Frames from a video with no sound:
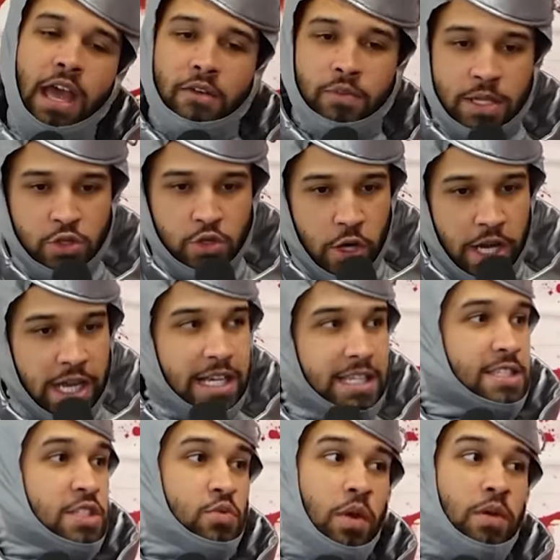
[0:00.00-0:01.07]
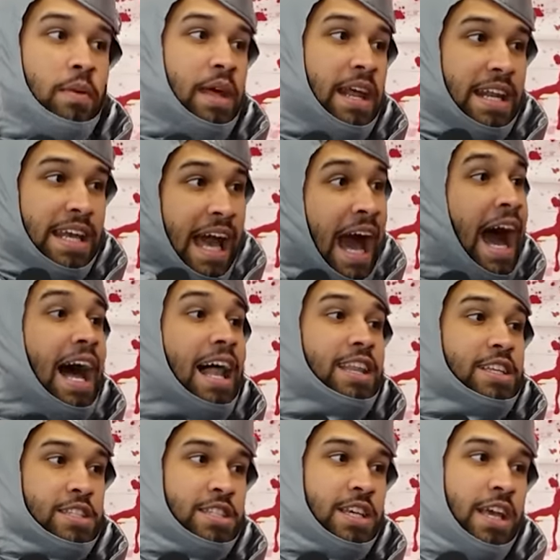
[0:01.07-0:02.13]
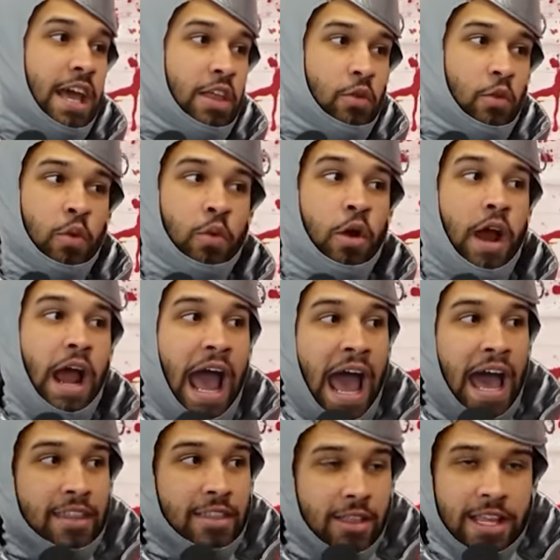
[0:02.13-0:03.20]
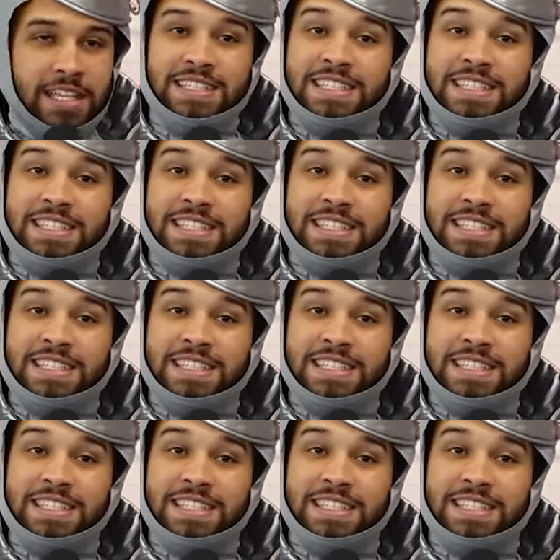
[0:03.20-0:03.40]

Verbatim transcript: I've been drinking it since we've been in college together when 100%. We were athletes.